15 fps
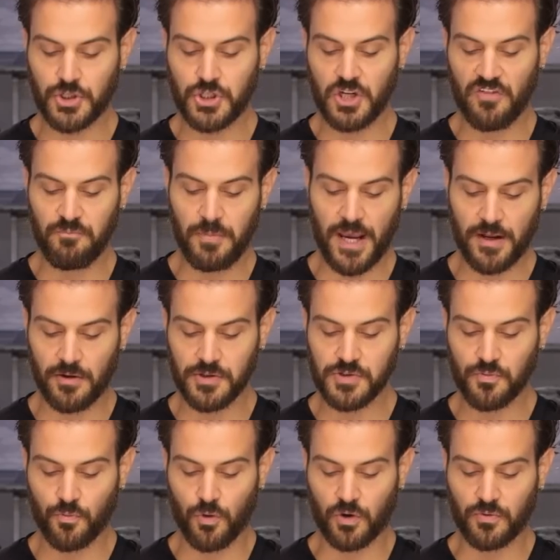shift panels,
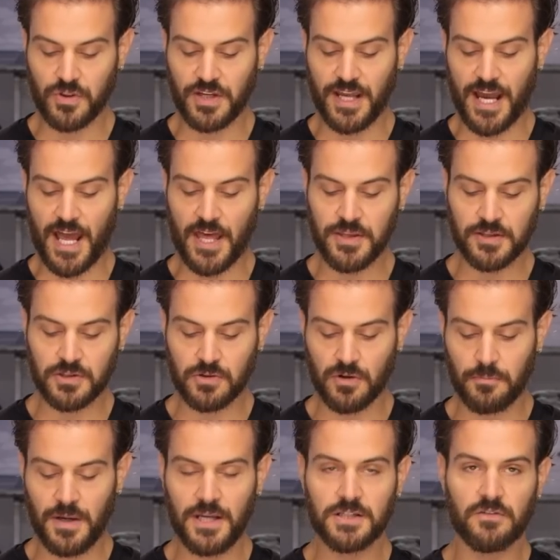work with an extra
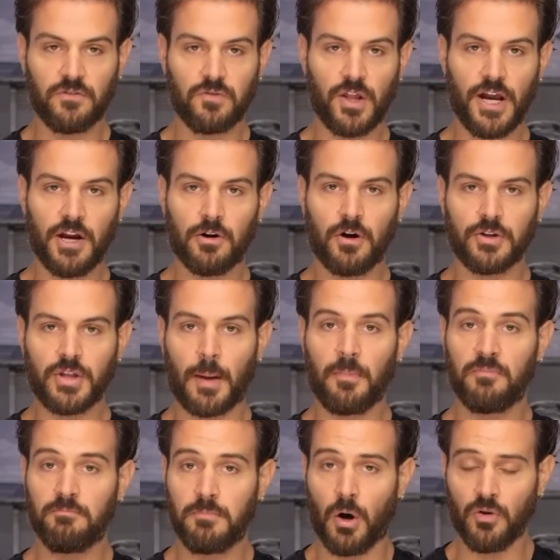piece of layer on top
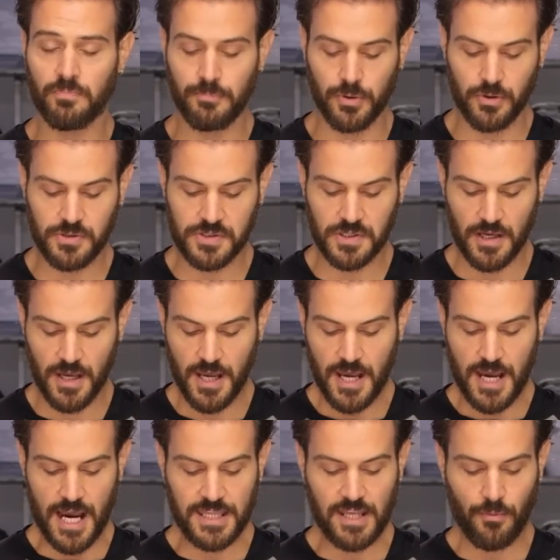of both boots.
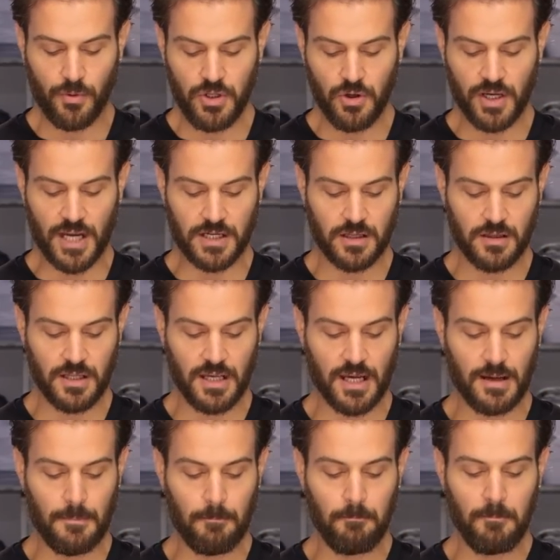And then when you get to the
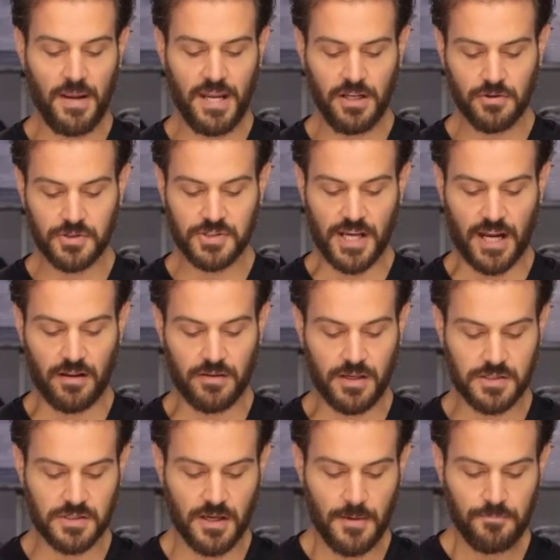medial side of
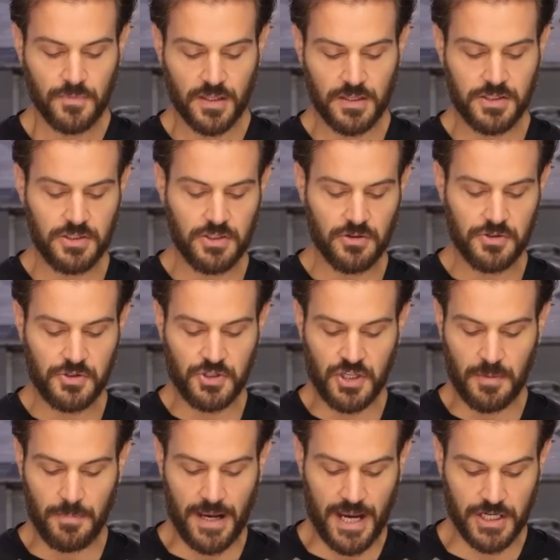this, this is your
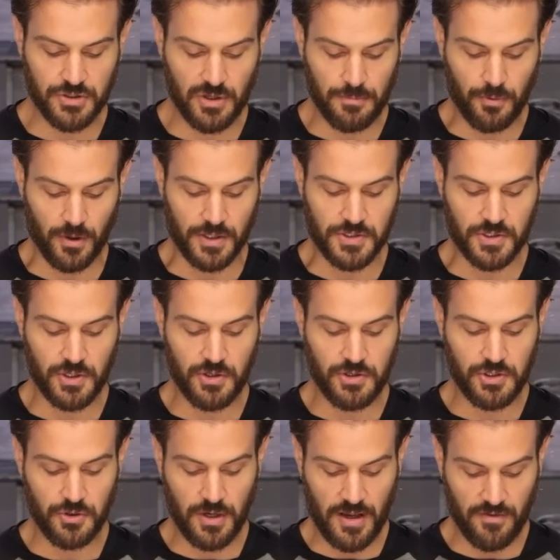zip entry point. So you
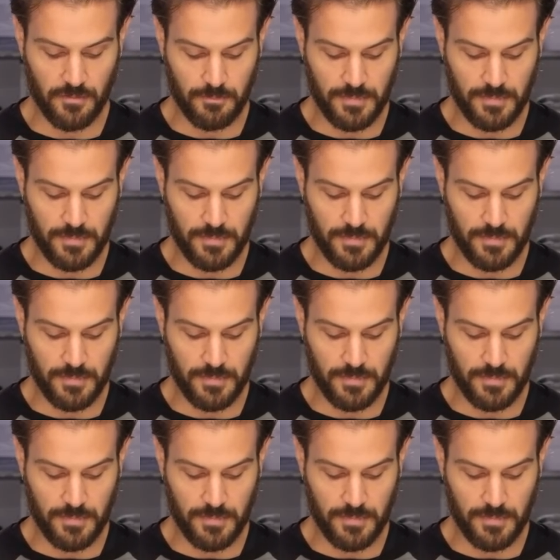do have a